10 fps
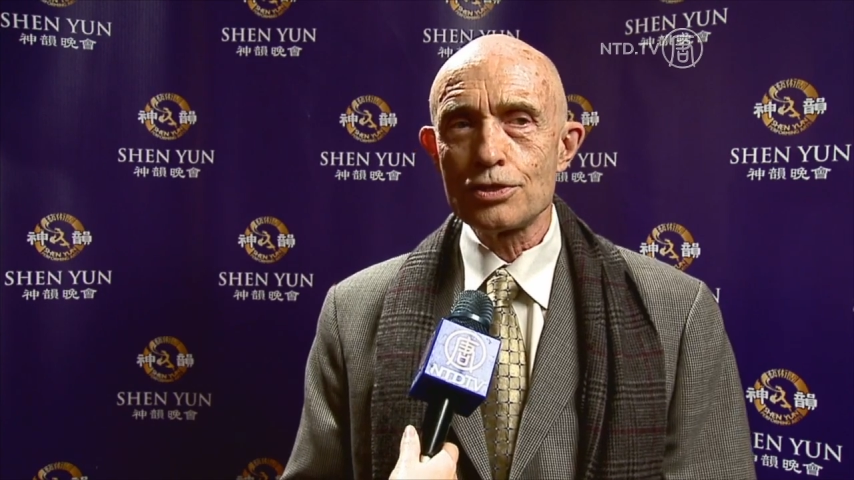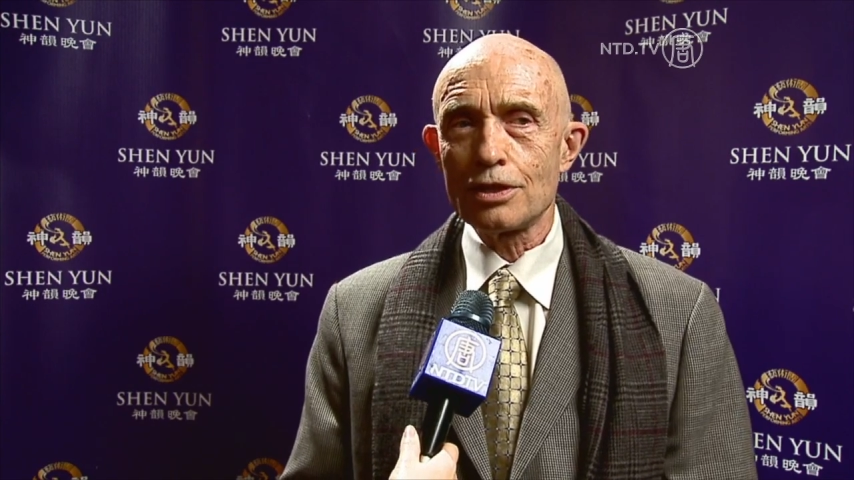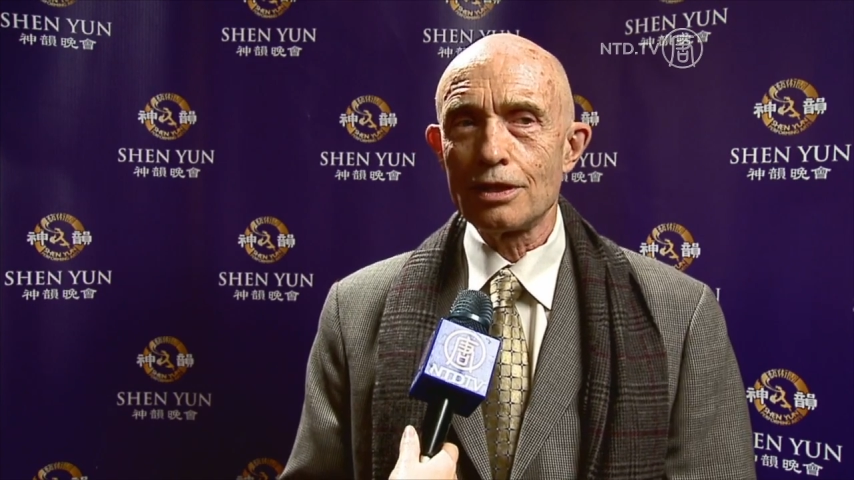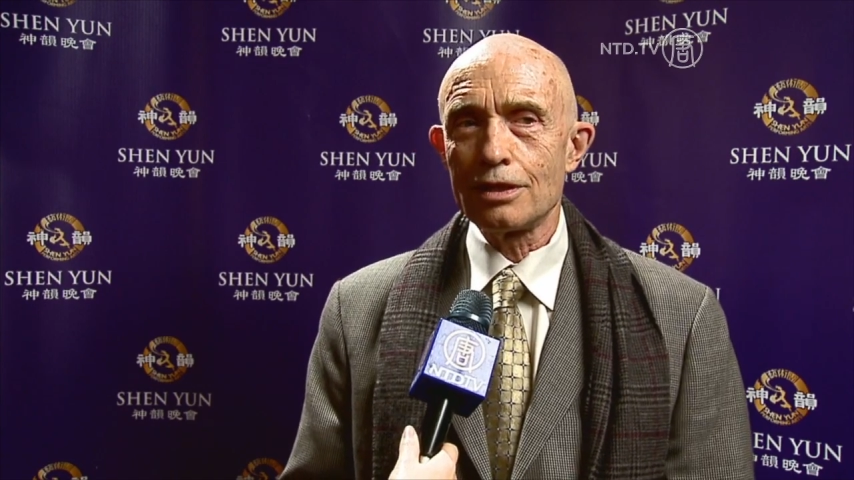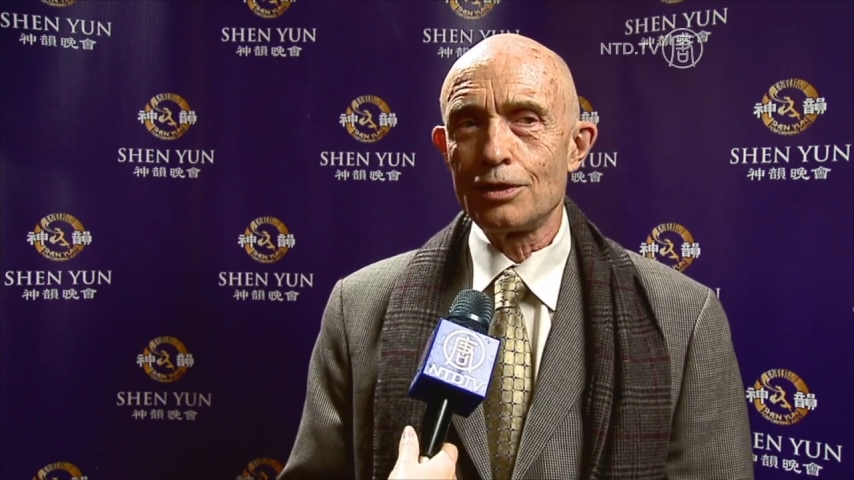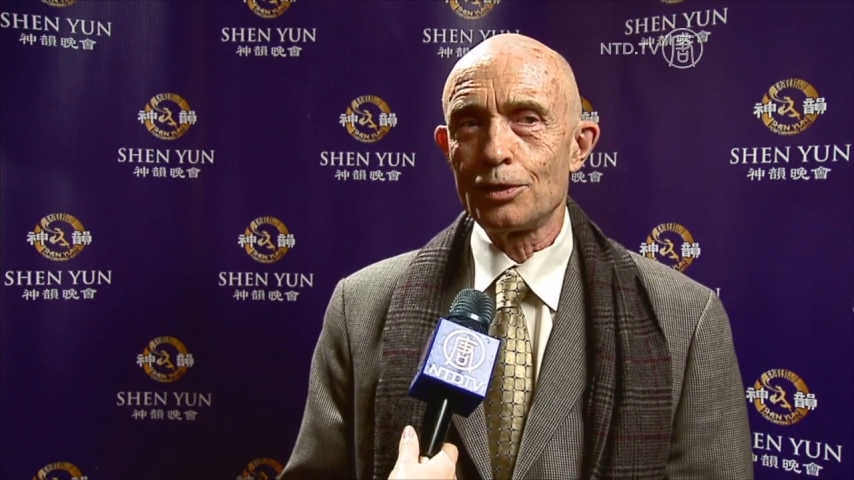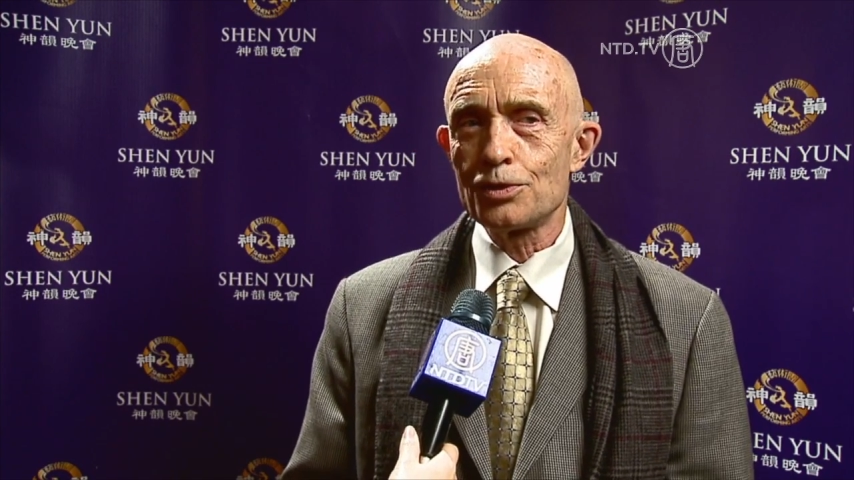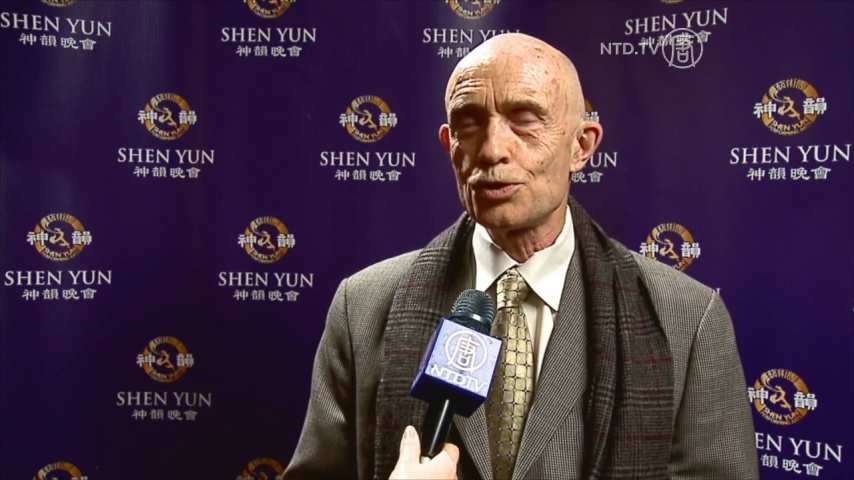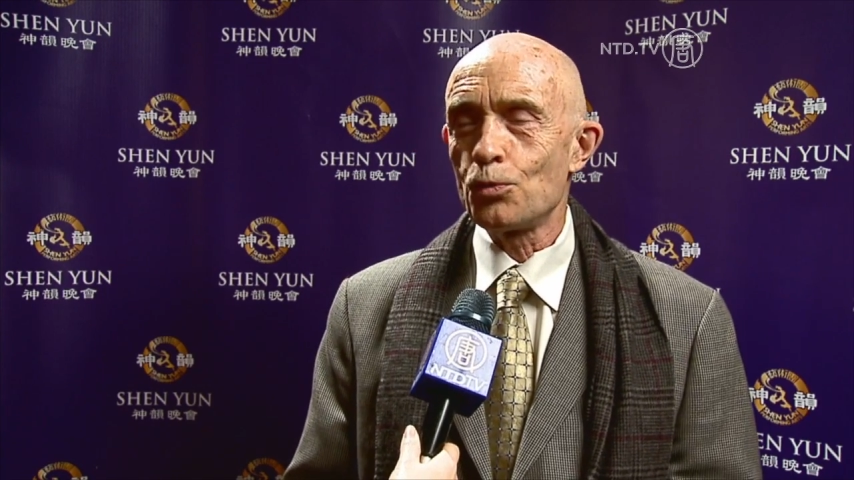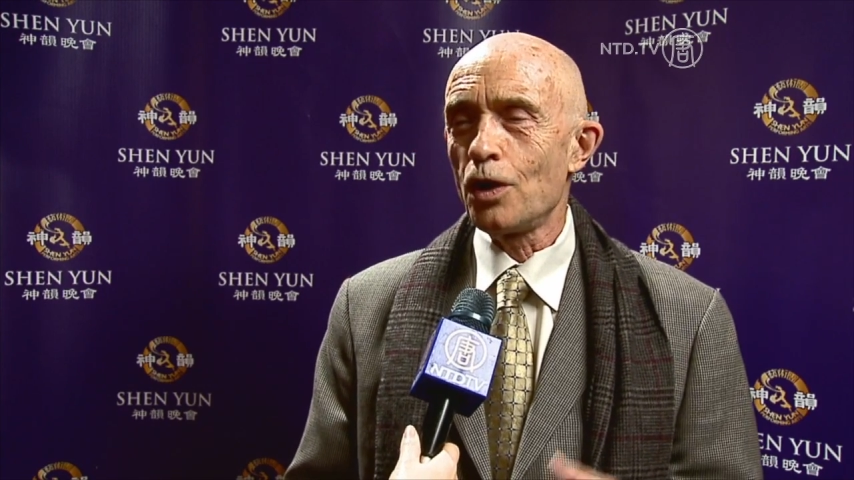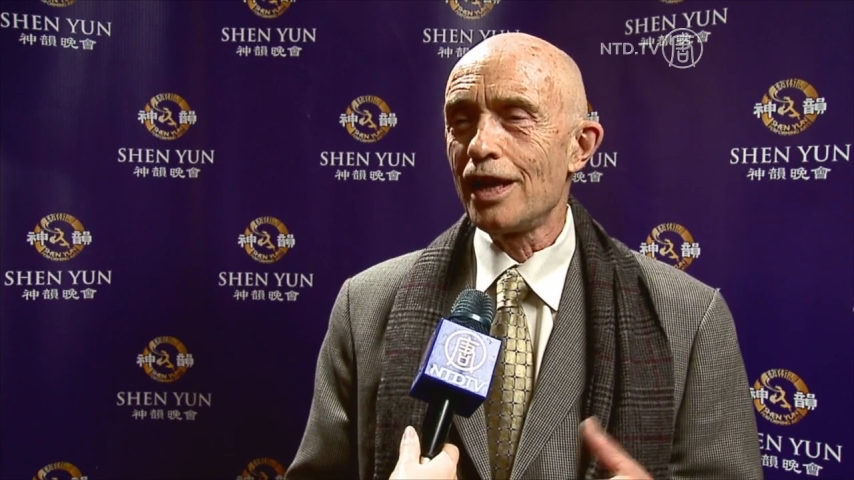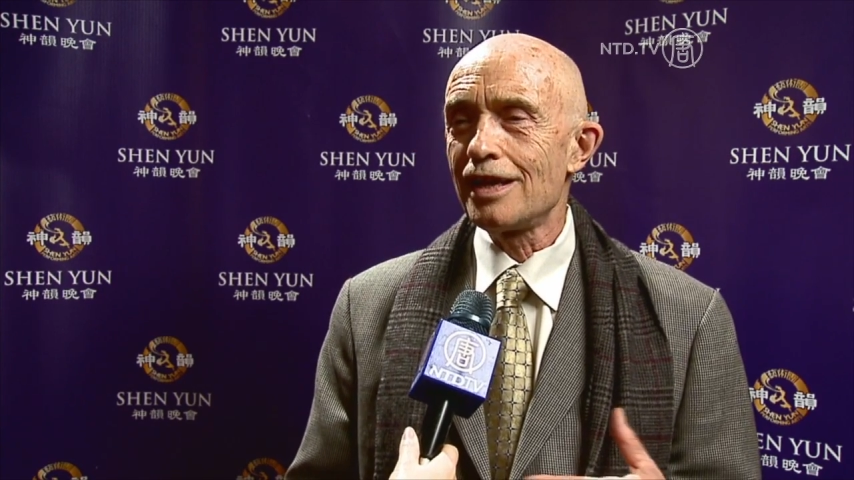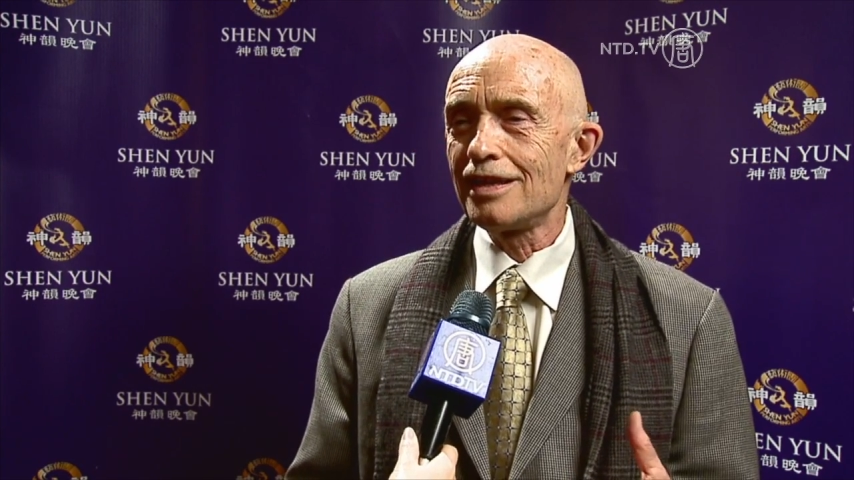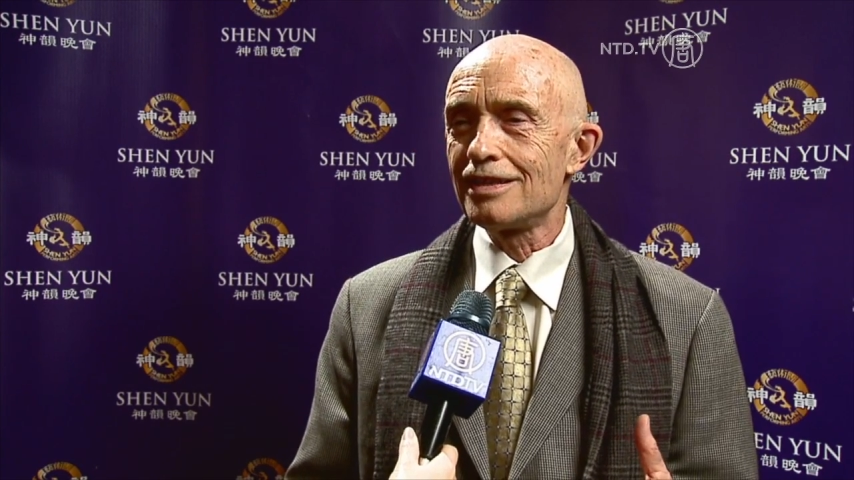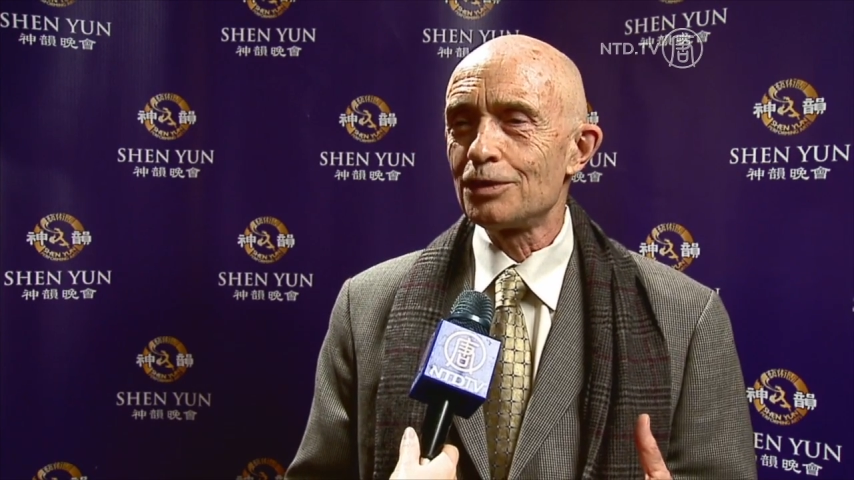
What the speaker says: is a way